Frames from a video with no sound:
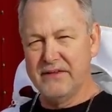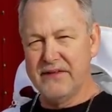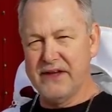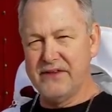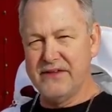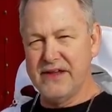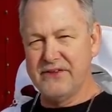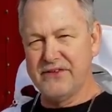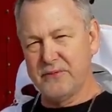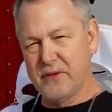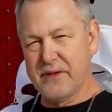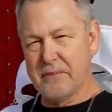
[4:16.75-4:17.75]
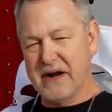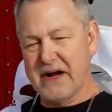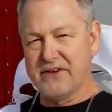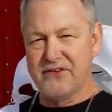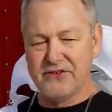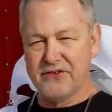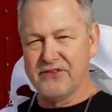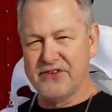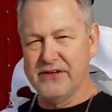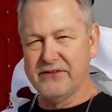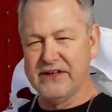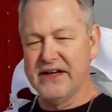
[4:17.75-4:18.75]
That, that's where the boxes are
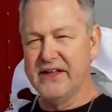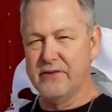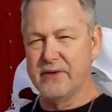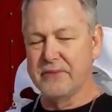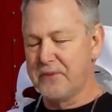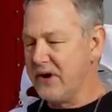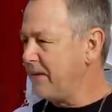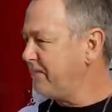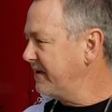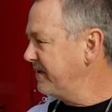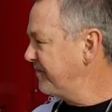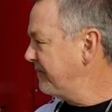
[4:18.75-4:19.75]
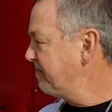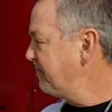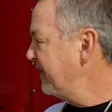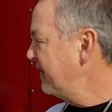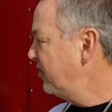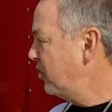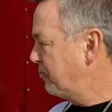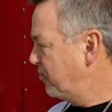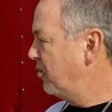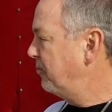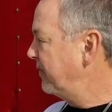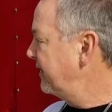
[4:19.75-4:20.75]
sealed together with propolis or
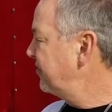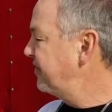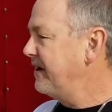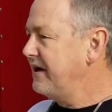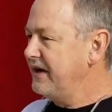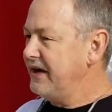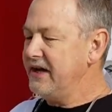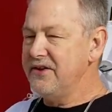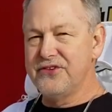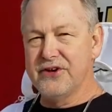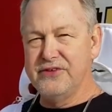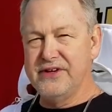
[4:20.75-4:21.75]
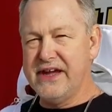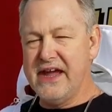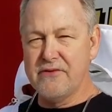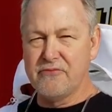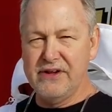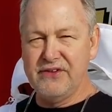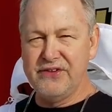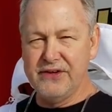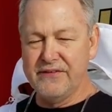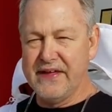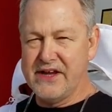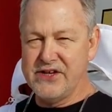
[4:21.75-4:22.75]
propolis, and so you can't
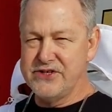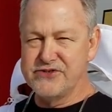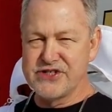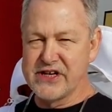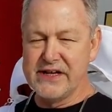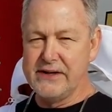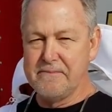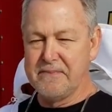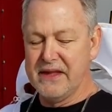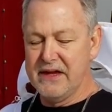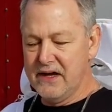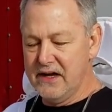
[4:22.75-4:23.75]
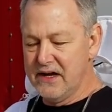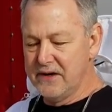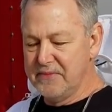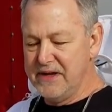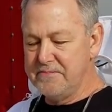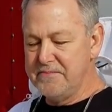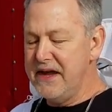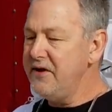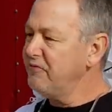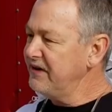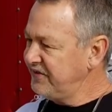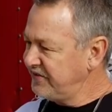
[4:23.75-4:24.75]
reseal that usually. Um, it may
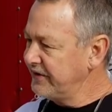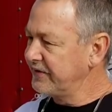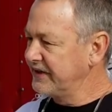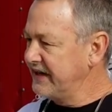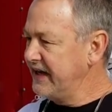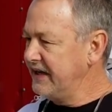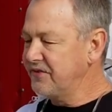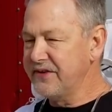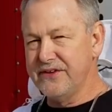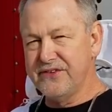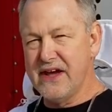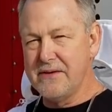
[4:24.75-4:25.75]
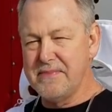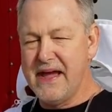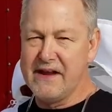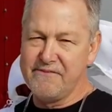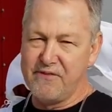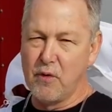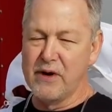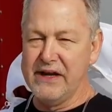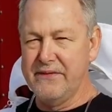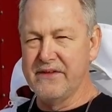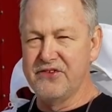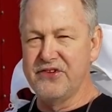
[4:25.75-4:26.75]
reseal today, it's, it's not bad. forty
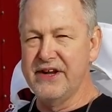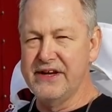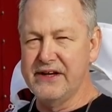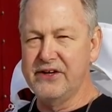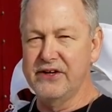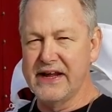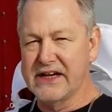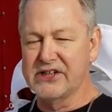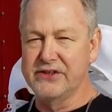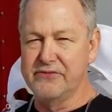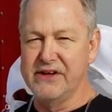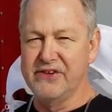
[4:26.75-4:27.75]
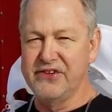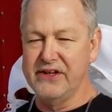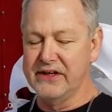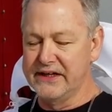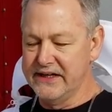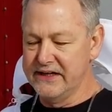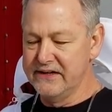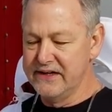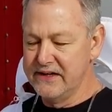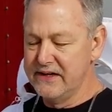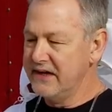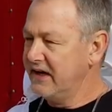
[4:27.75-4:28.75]
in the sun, it could actually reseal again.
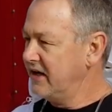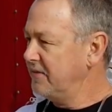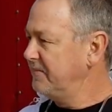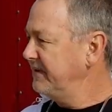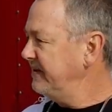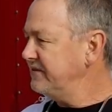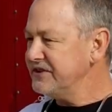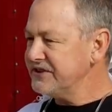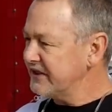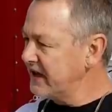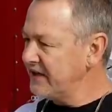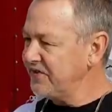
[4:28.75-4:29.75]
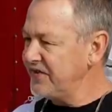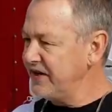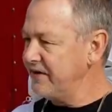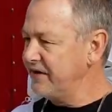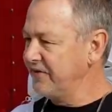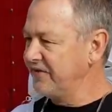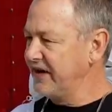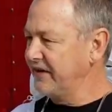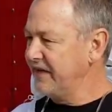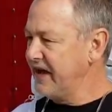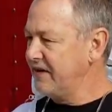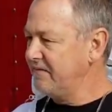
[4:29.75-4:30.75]
Um, but there's just a lot of scenarios like
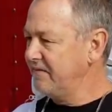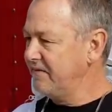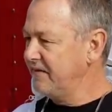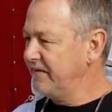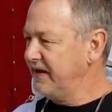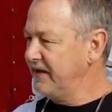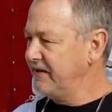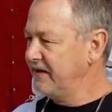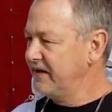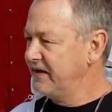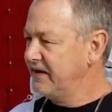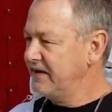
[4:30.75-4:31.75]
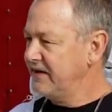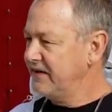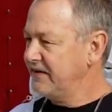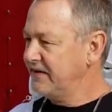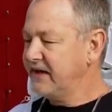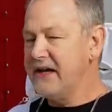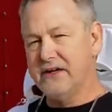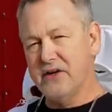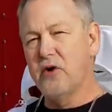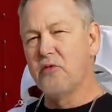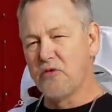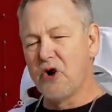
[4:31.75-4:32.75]
that that can
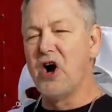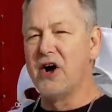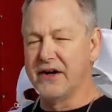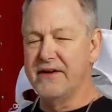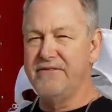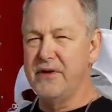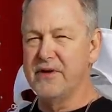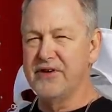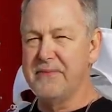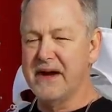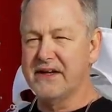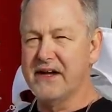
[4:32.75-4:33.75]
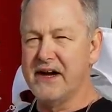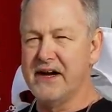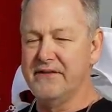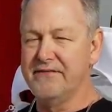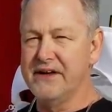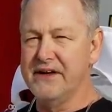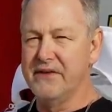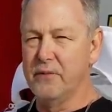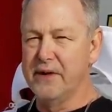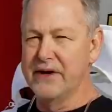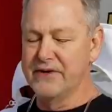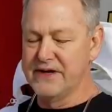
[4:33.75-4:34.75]
go wrong if you inspect a hive in the
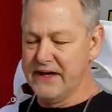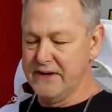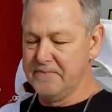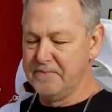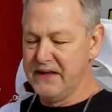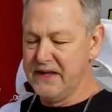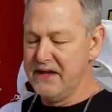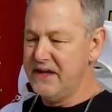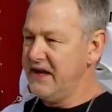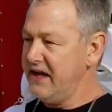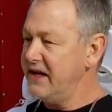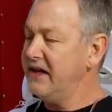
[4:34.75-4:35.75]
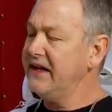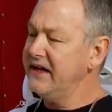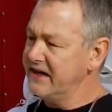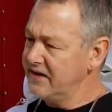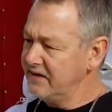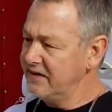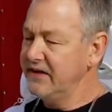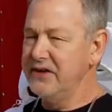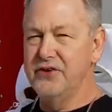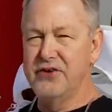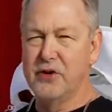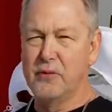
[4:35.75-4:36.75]
wintertime. And again,
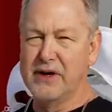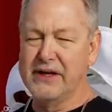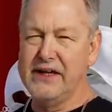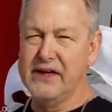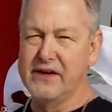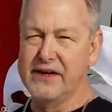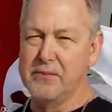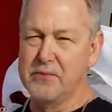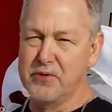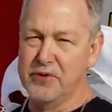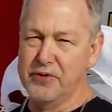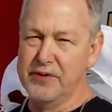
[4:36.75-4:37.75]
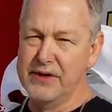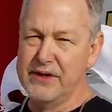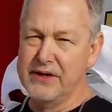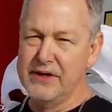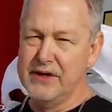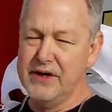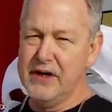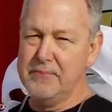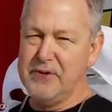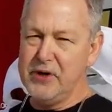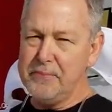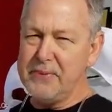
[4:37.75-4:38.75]
you don't want to kill any brood. Uh,
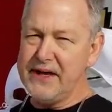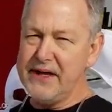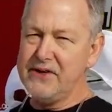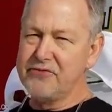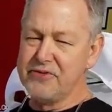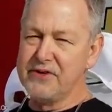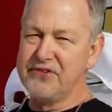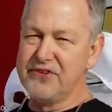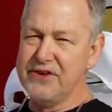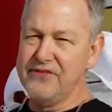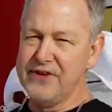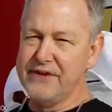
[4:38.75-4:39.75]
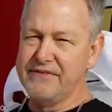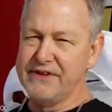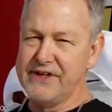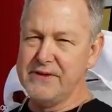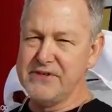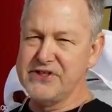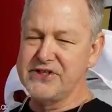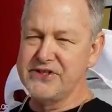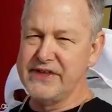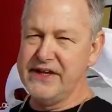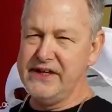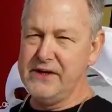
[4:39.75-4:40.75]
pupae is real sensitive to temperature.
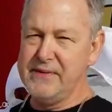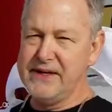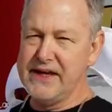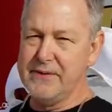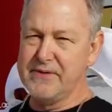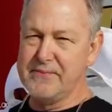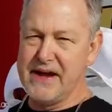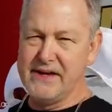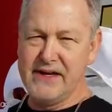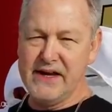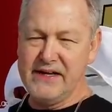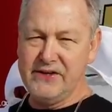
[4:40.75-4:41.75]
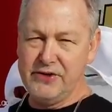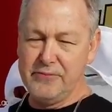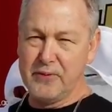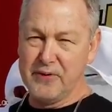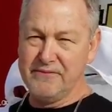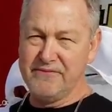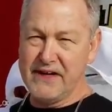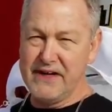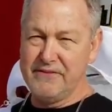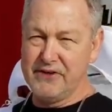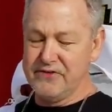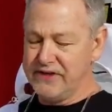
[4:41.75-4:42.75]
They need to be kept about ninety-two point
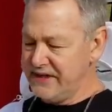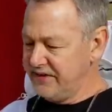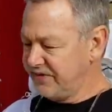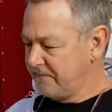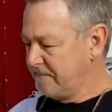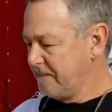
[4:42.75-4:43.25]
five degrees.